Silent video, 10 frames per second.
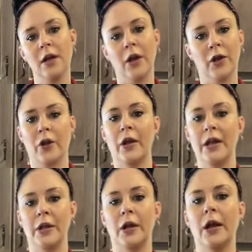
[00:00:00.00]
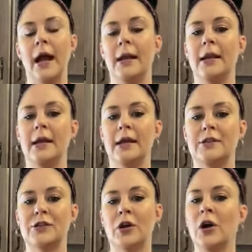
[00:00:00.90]
occurring here, and
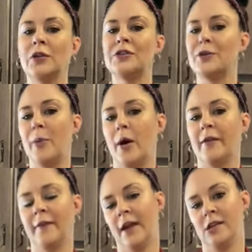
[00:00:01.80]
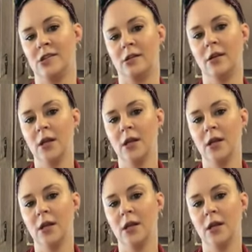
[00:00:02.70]
it's called saponification.